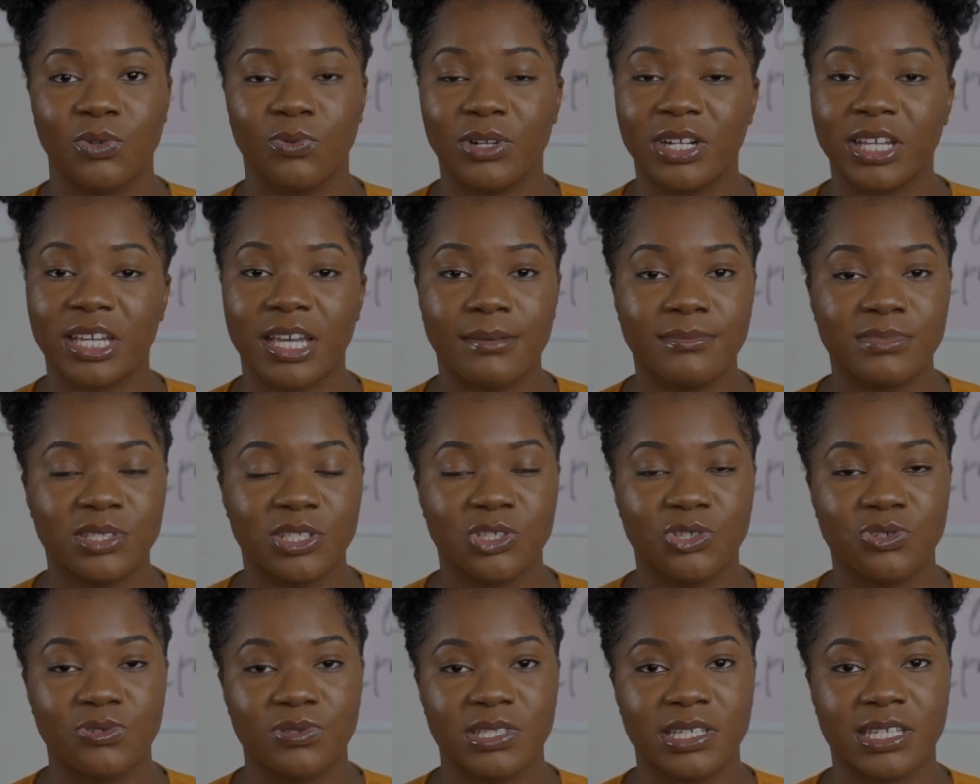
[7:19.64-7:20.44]
When it comes
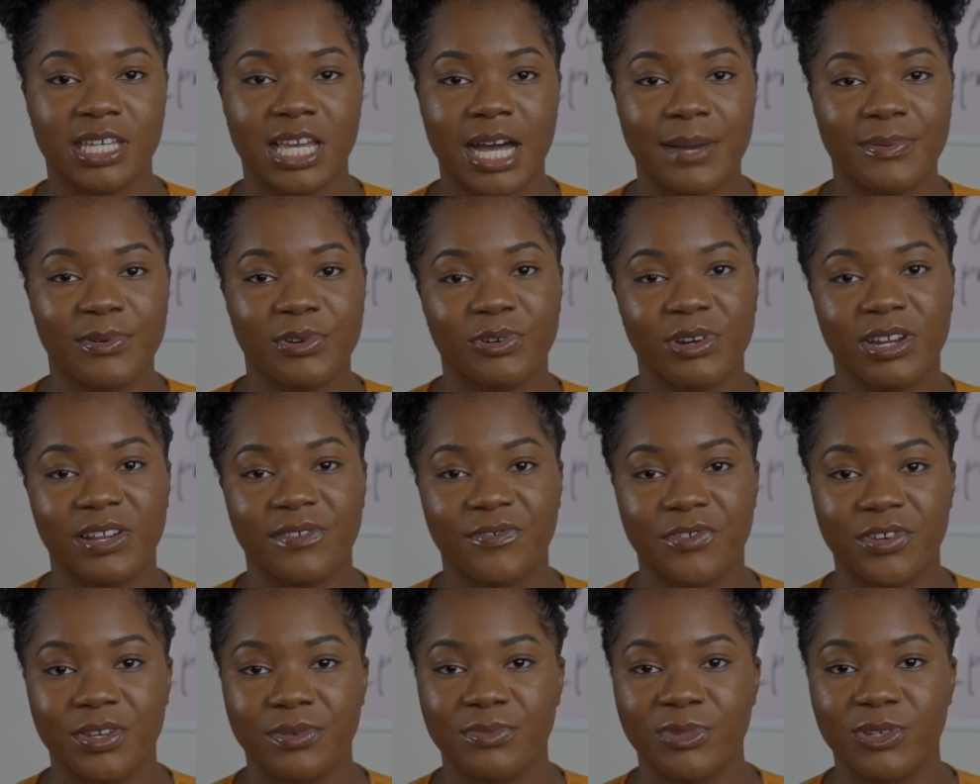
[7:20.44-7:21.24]
to choosing
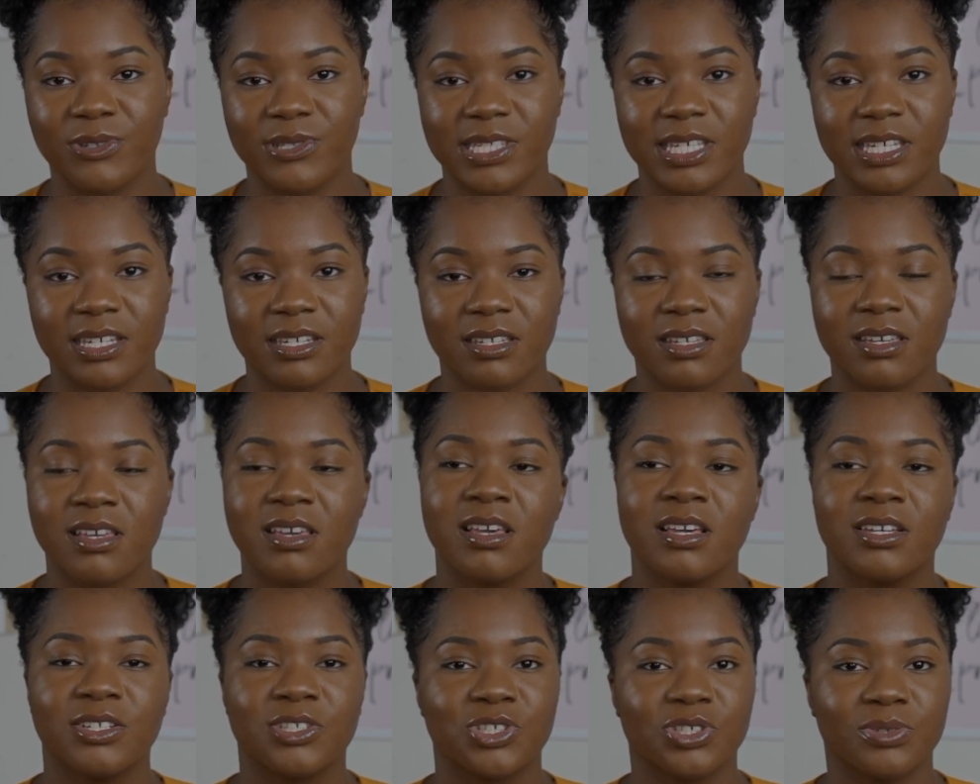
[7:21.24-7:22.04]
copyright-free music,
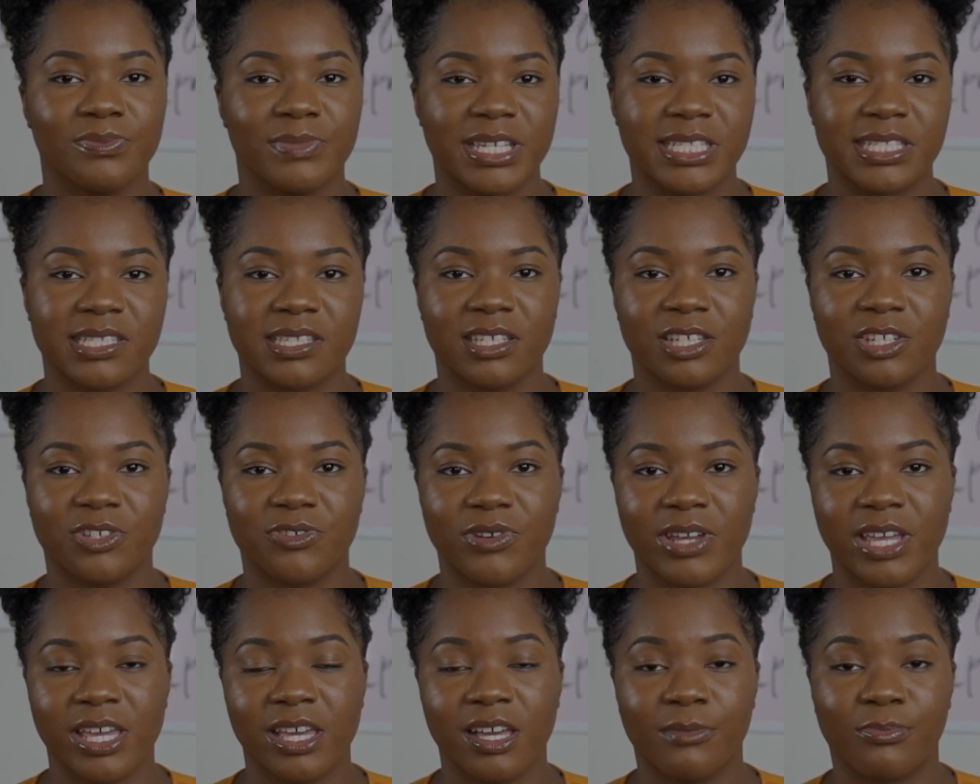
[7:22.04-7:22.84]
she'll basically
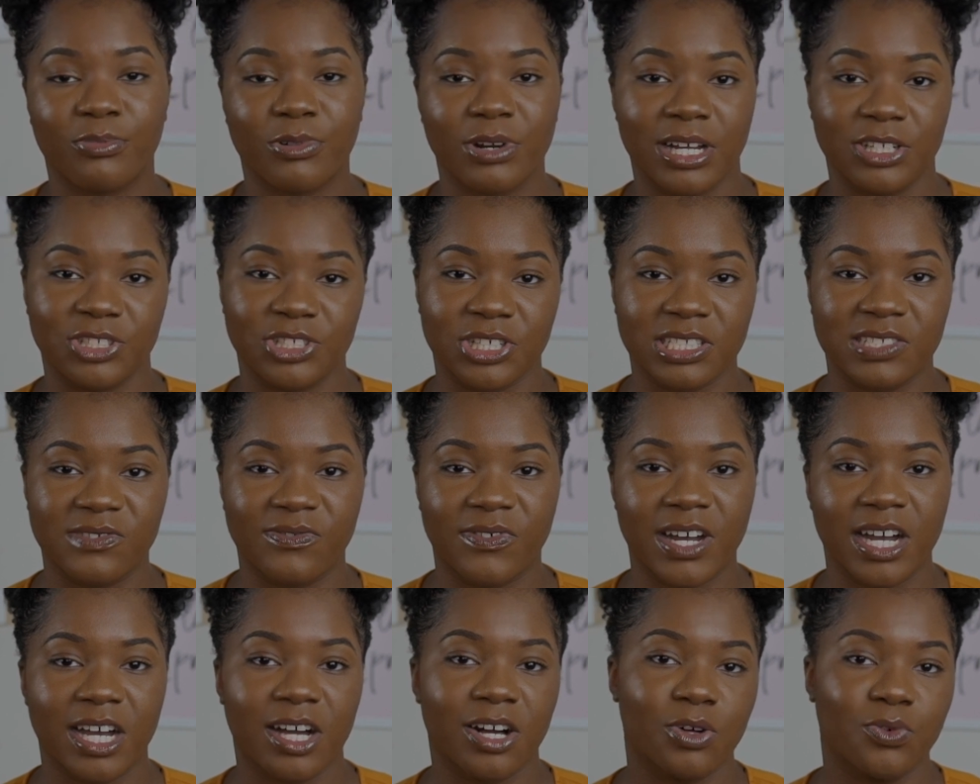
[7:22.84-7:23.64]
create a project
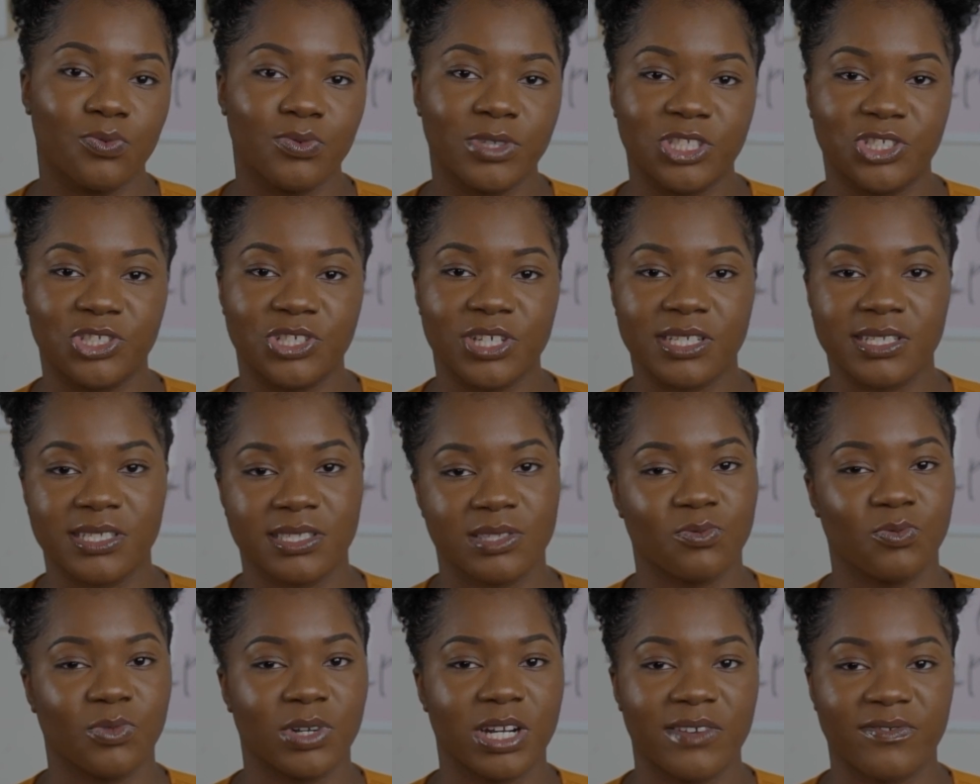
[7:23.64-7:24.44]
file with
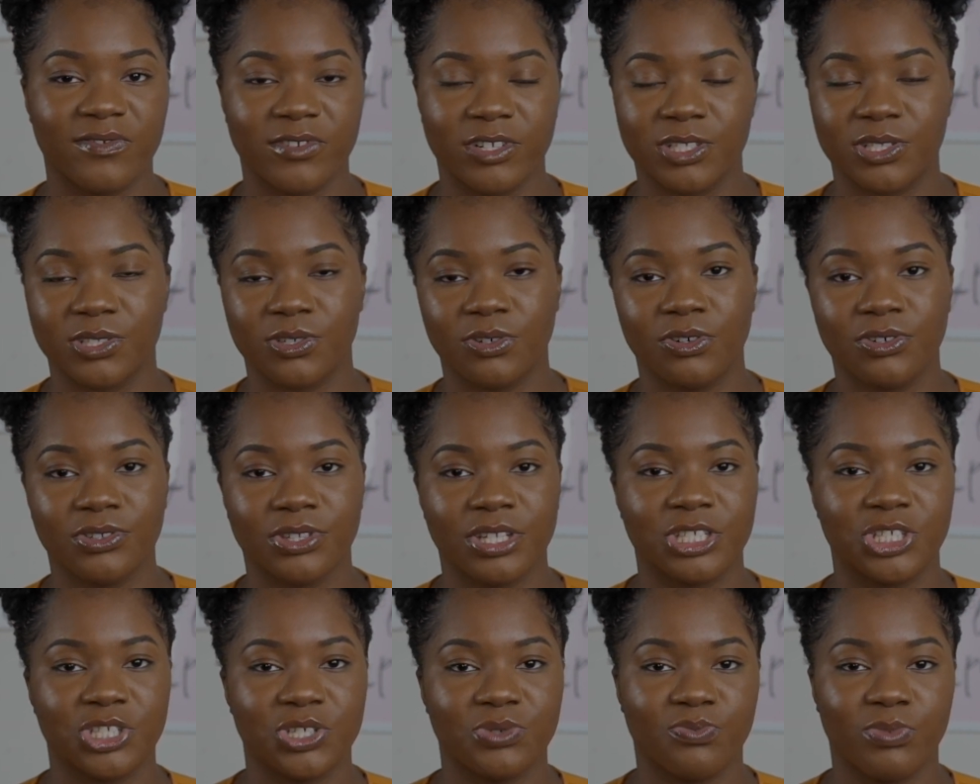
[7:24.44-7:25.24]
just whatever song
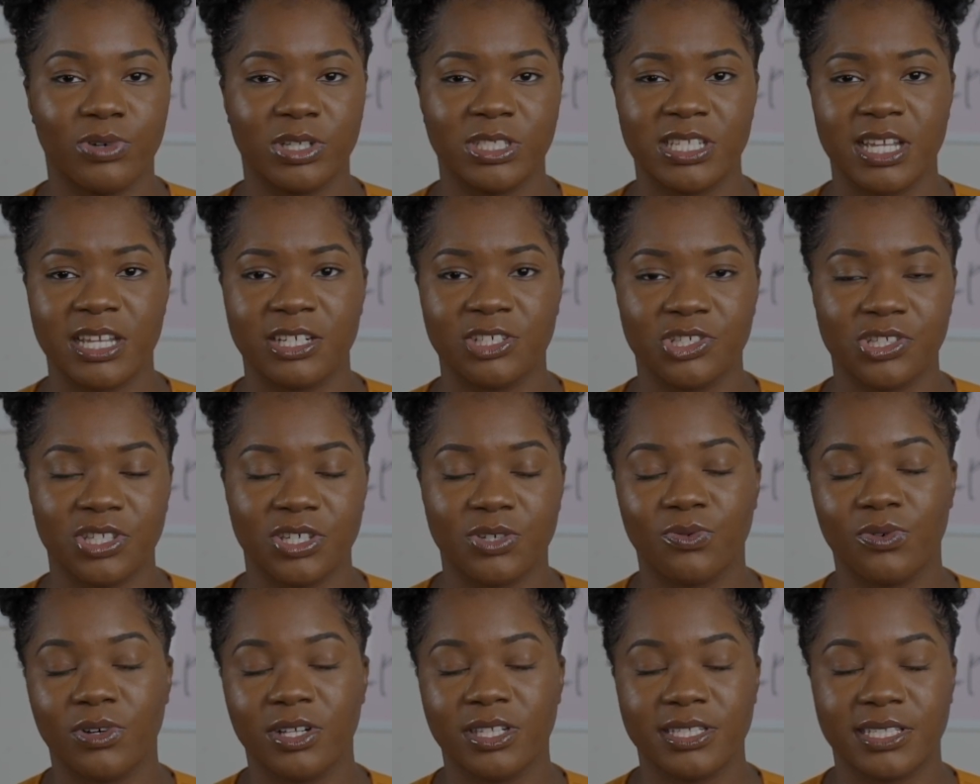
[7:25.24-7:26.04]
that she
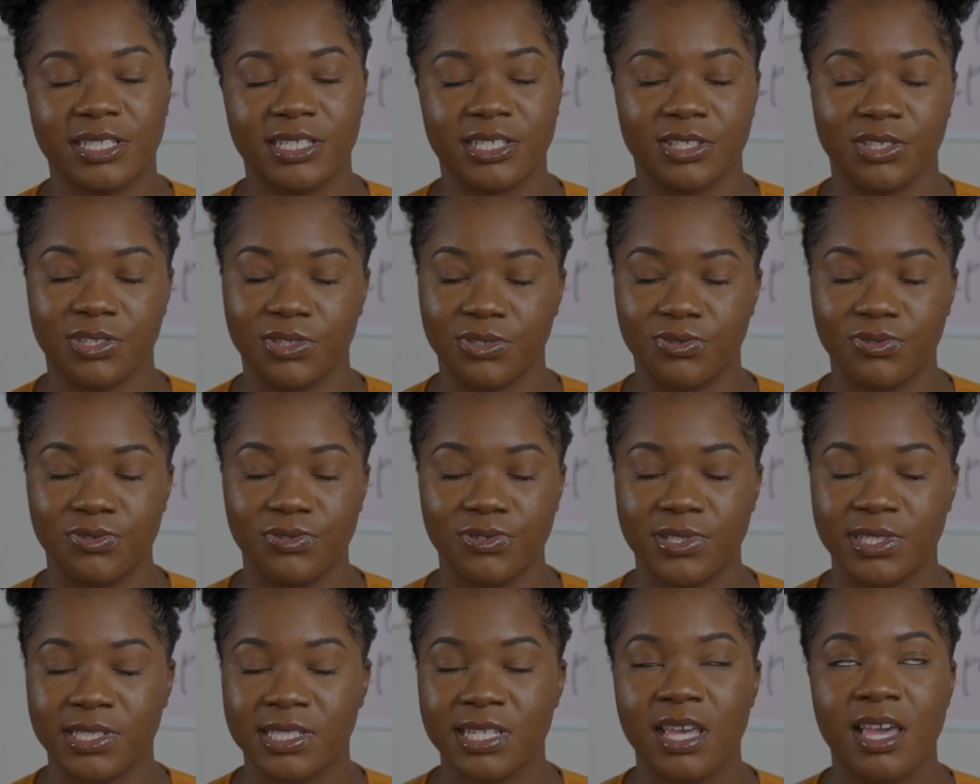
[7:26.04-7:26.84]
potentially wants to
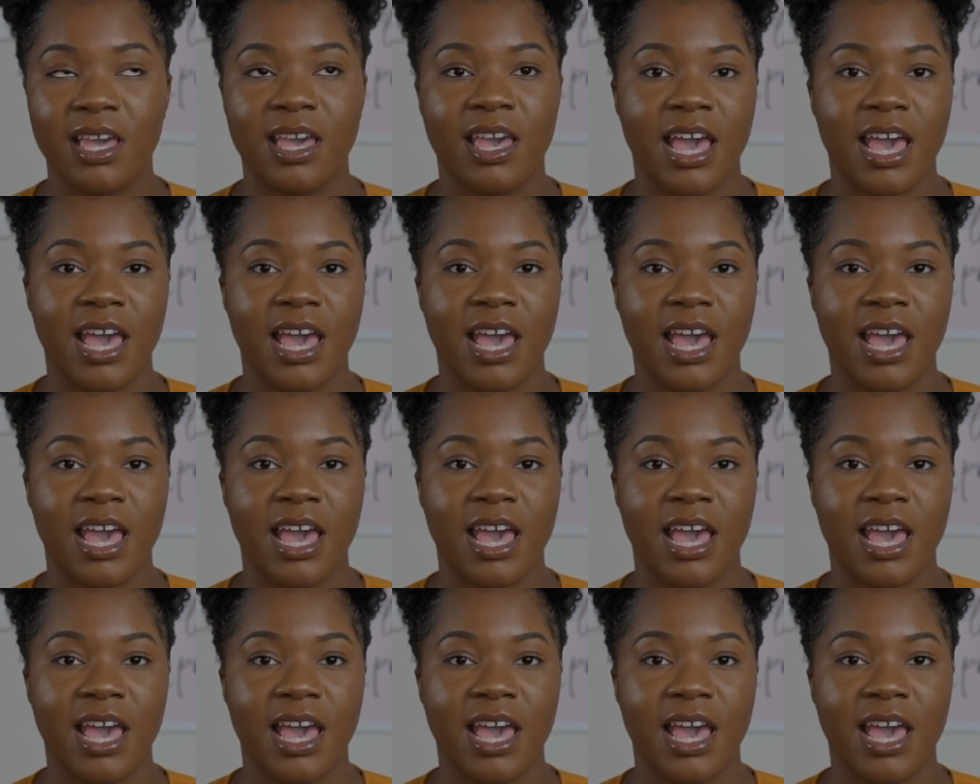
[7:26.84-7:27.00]
use,